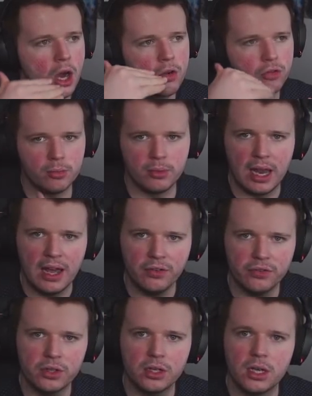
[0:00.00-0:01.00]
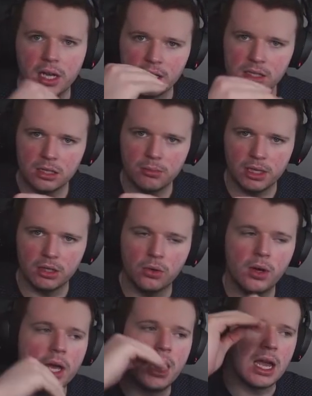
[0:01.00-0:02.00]
from left into the middle
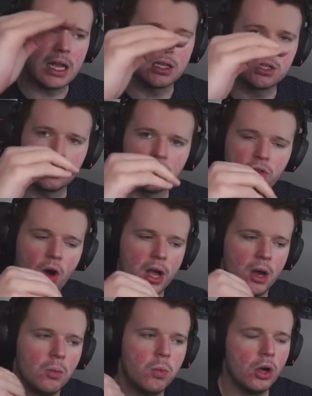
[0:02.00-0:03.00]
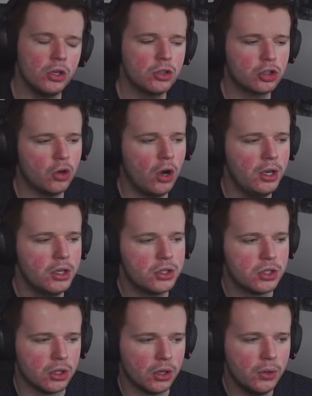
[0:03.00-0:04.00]
into the right, and what you're trying to
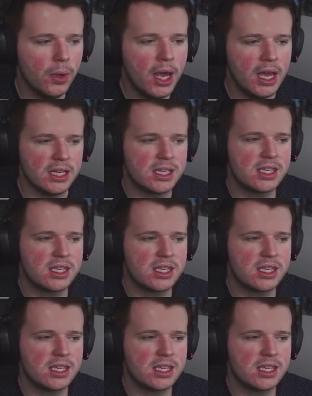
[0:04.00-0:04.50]
do is